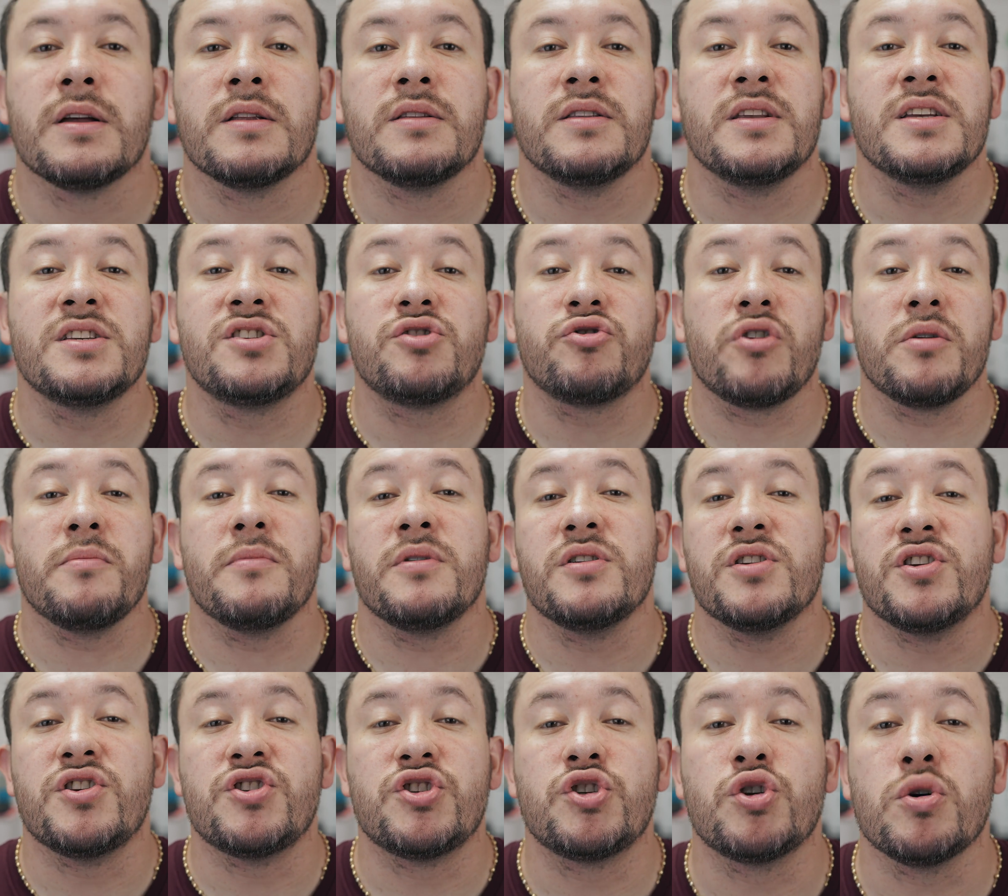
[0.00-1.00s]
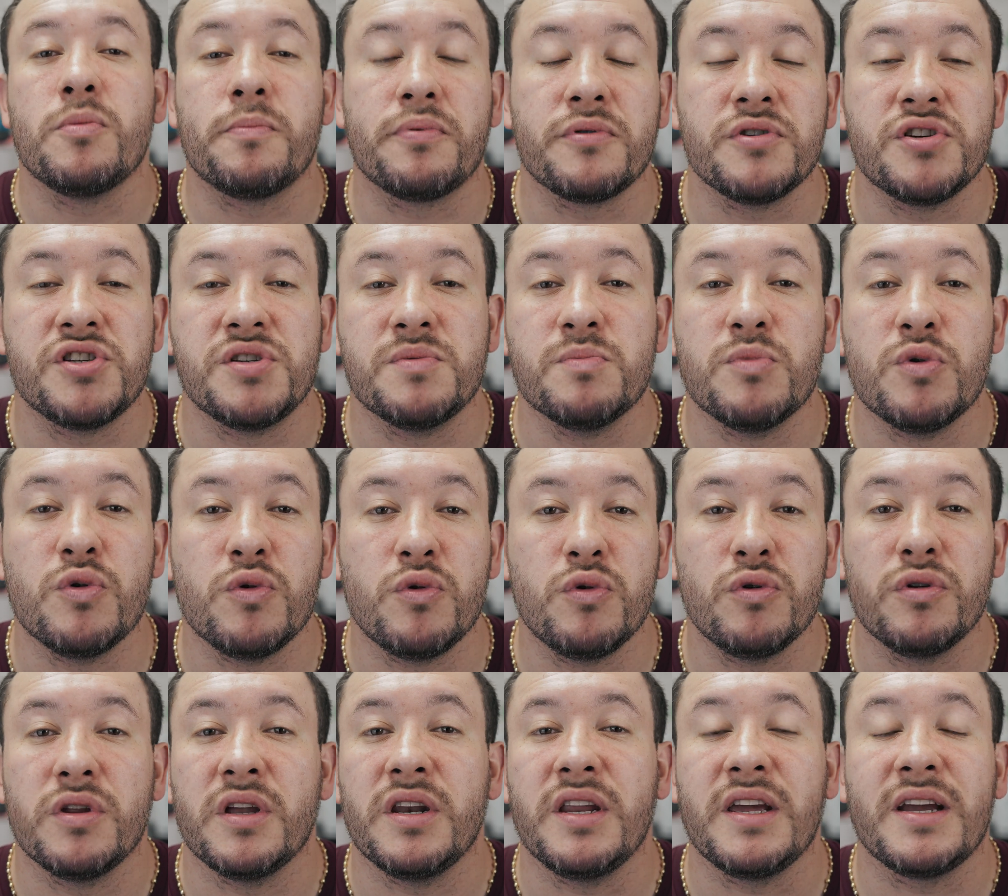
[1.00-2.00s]
This trimmer is super
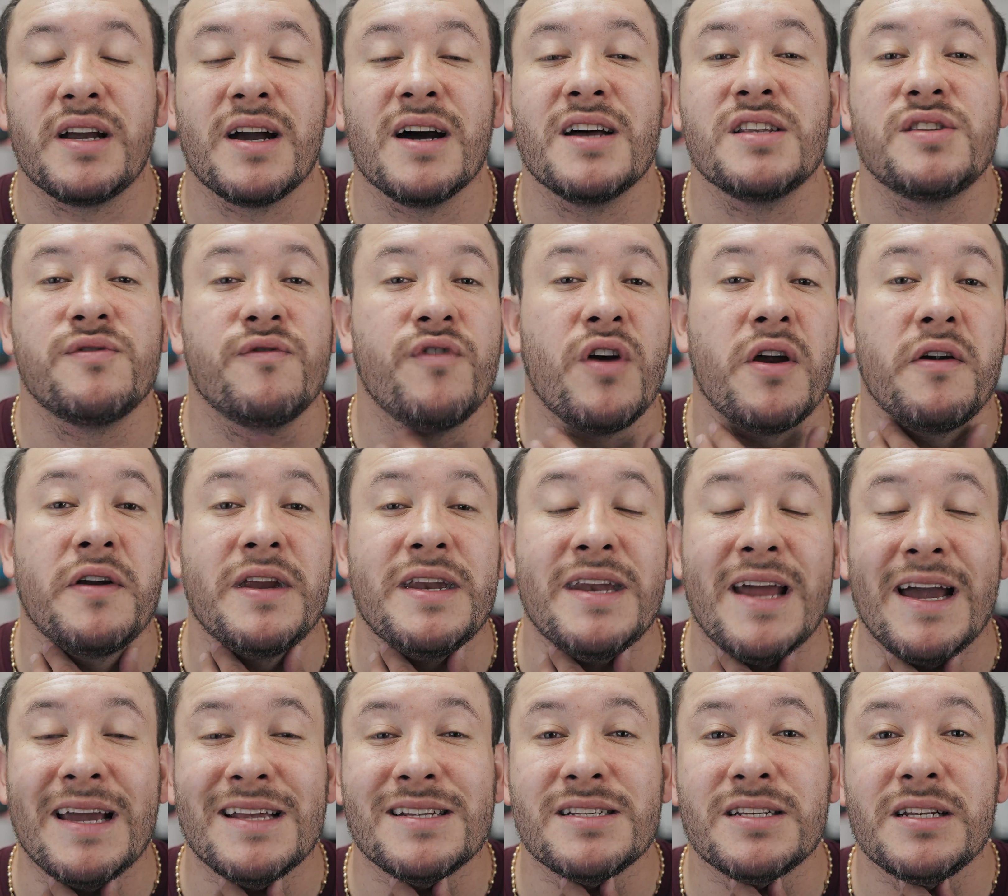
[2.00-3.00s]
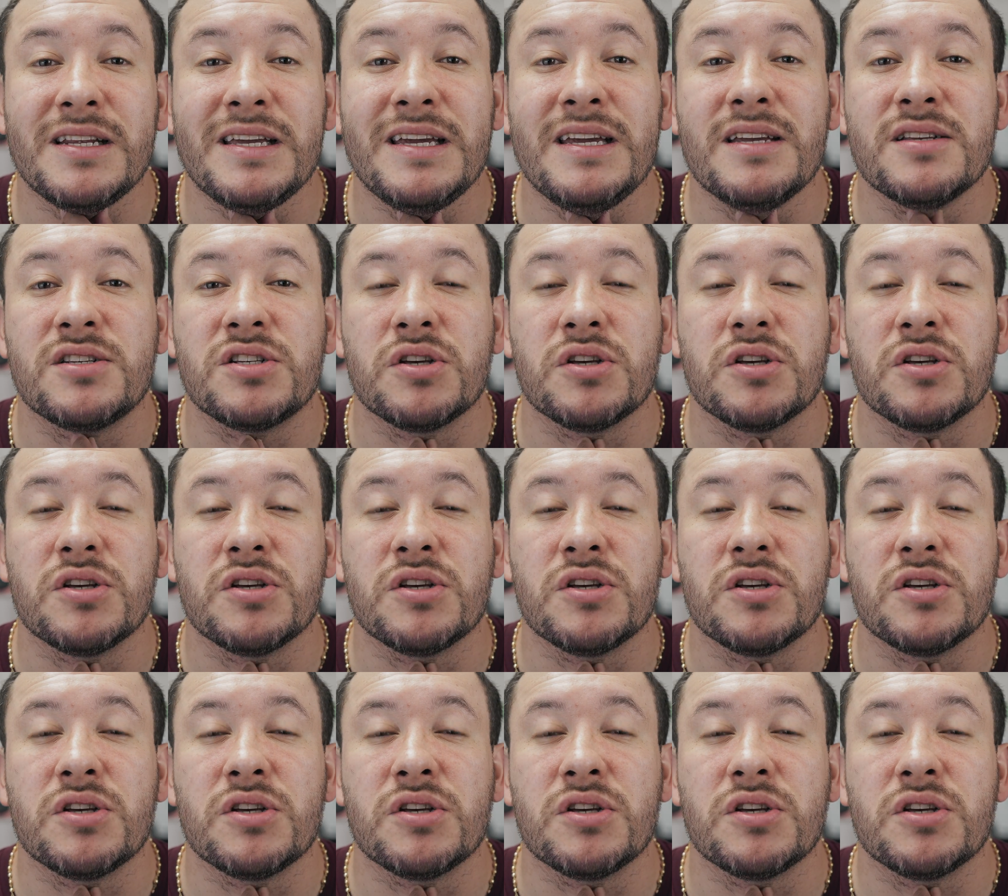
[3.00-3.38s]
smooth and it cuts very nicely,